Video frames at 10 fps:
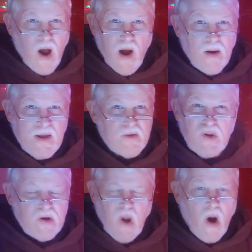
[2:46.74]
uh,
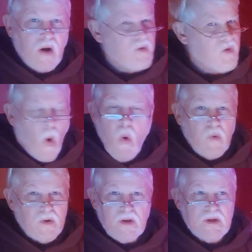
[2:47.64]
in the dark,
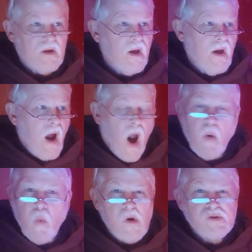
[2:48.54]
totally
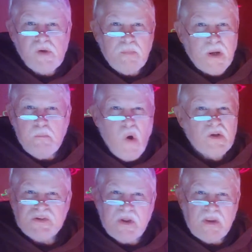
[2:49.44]
are worshiping
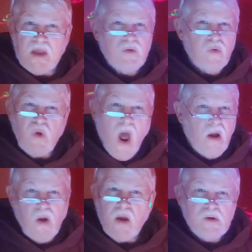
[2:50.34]
books that they do
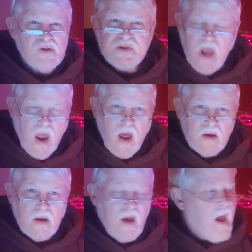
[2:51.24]
not
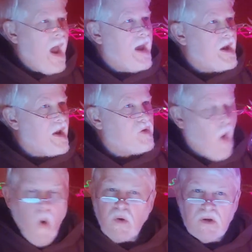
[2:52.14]
understand and
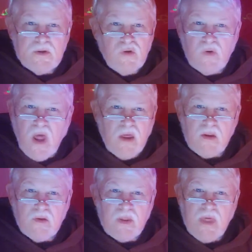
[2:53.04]
totally do
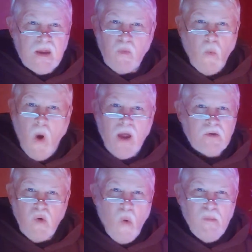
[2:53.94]
they want
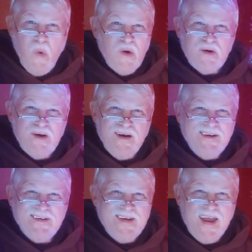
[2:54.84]
no more
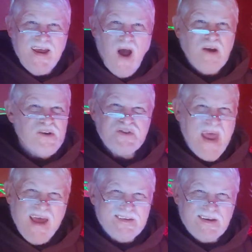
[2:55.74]
uh,
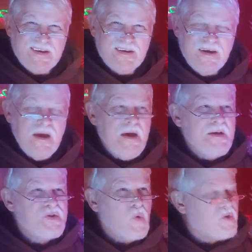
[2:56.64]
understanding.
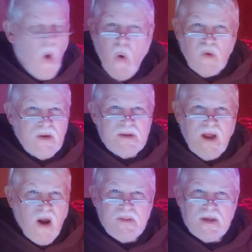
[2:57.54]
So totally
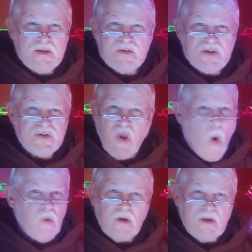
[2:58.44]
are they just
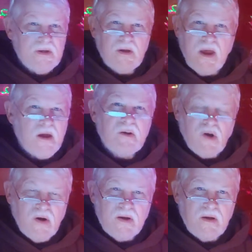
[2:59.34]
totally
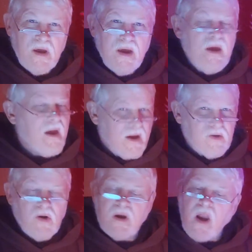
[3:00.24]
ignorant.
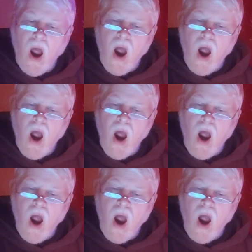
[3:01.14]
Ignorant